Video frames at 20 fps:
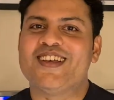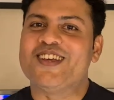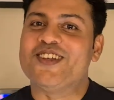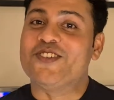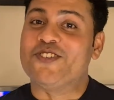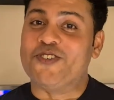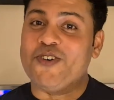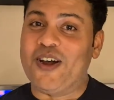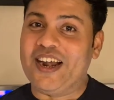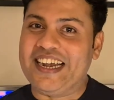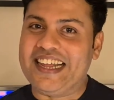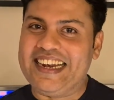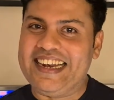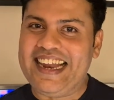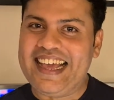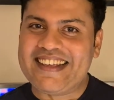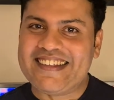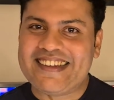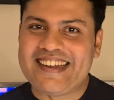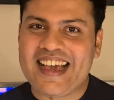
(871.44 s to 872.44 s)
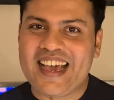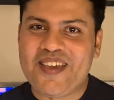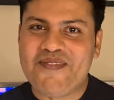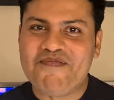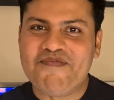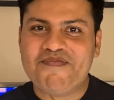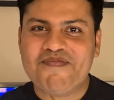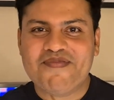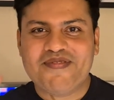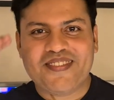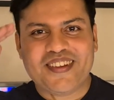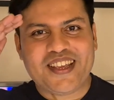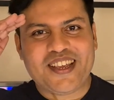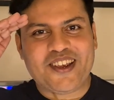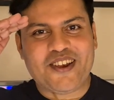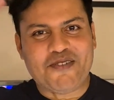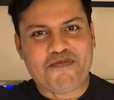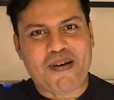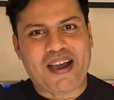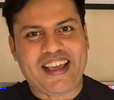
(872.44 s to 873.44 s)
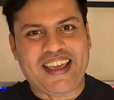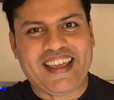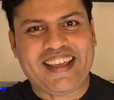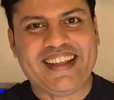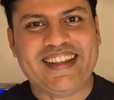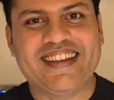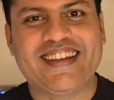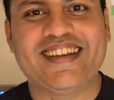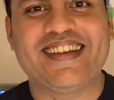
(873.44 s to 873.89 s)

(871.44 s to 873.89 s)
So until next time, goodbye.